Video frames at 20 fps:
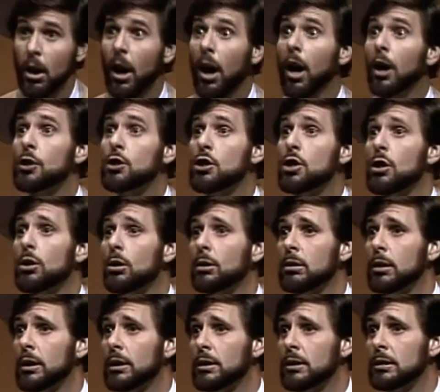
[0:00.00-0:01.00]
Our
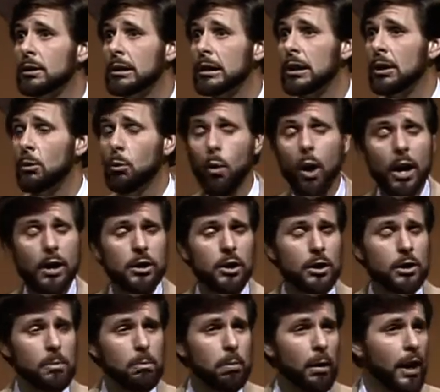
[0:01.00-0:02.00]
children watch
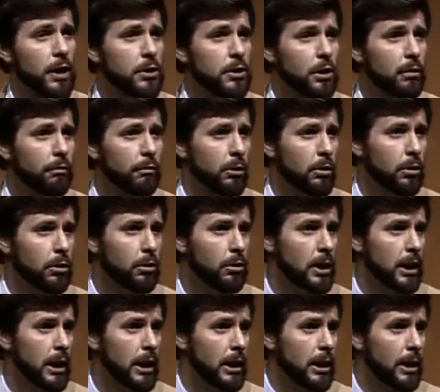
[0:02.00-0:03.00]
us bless the
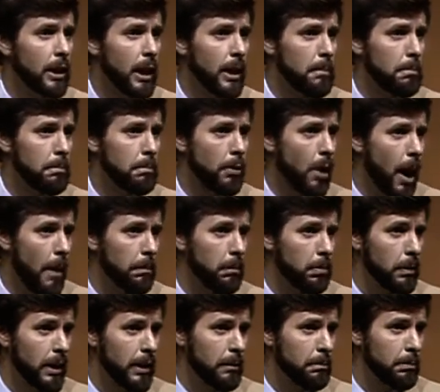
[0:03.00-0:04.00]
food and
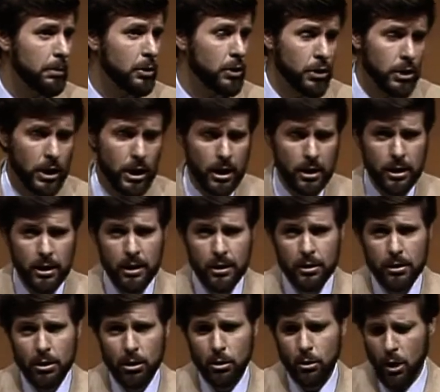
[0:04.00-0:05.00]
promptly proceed
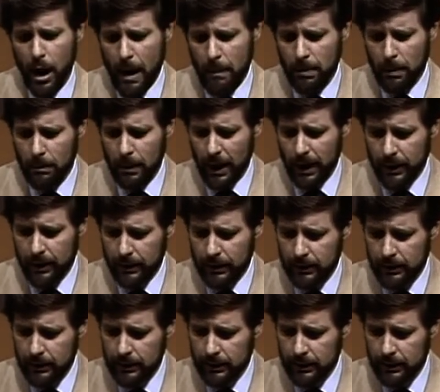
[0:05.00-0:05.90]
to gripe about it.